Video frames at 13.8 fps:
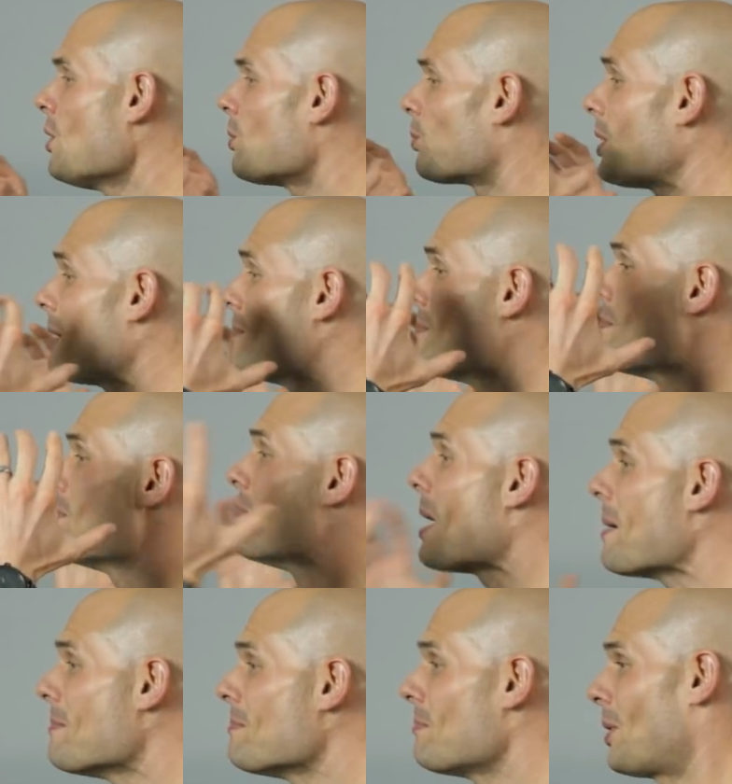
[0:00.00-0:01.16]

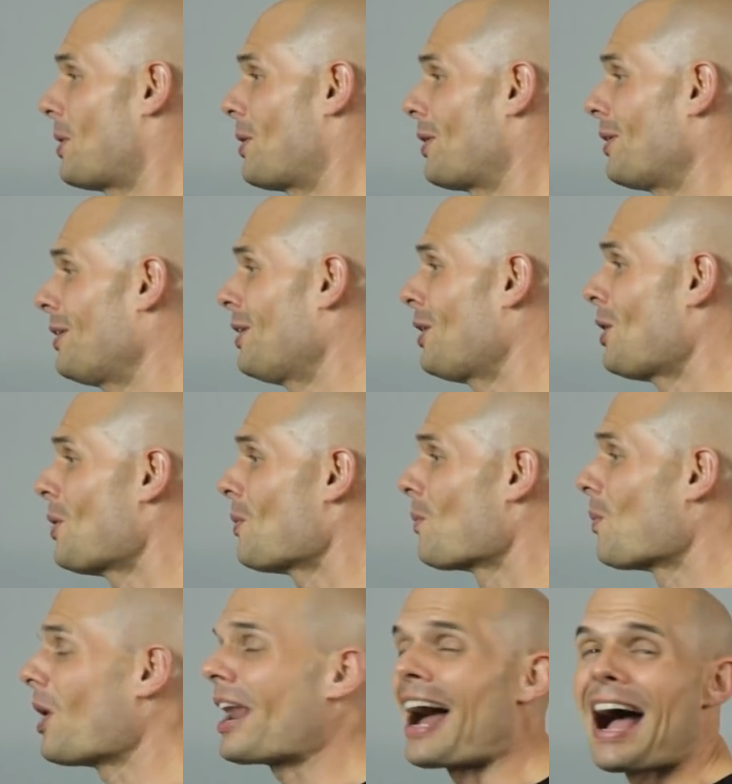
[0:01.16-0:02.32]
Remember
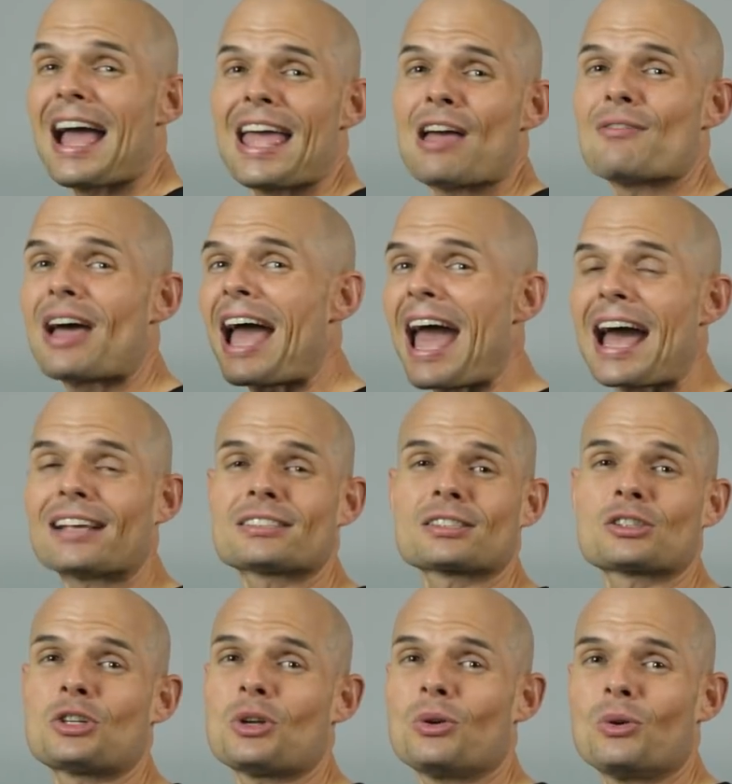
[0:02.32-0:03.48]
what I have
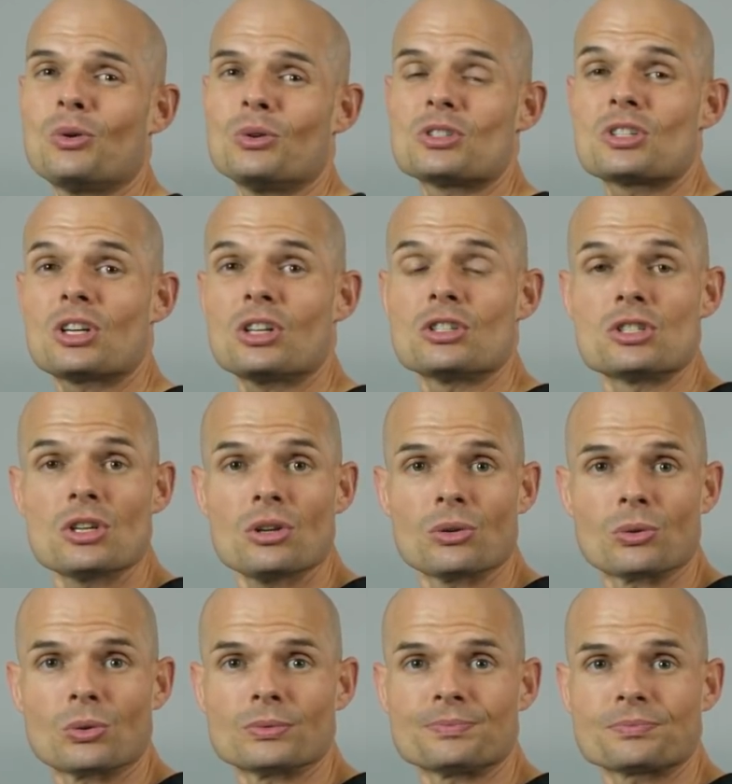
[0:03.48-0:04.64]
asked you to
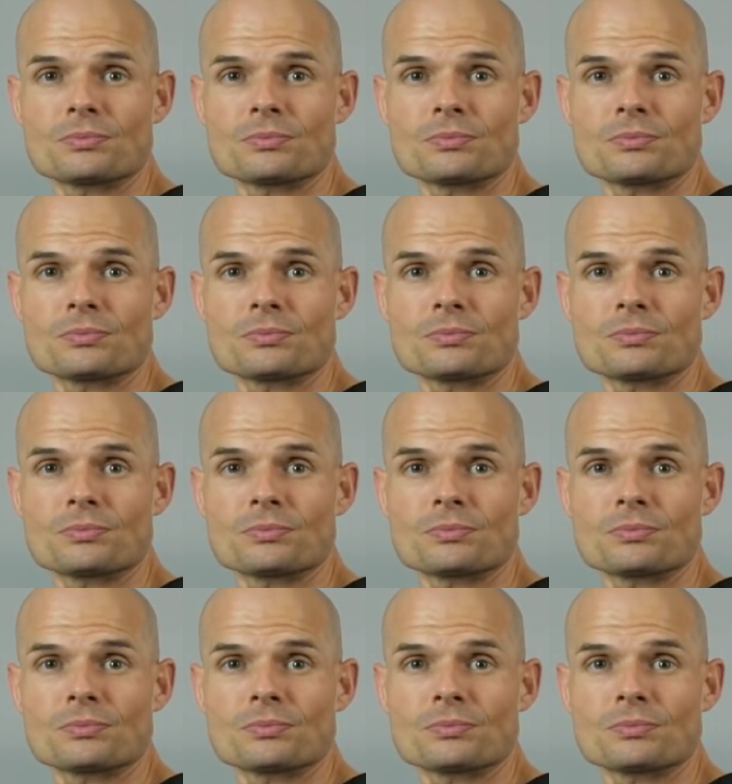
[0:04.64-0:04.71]
do.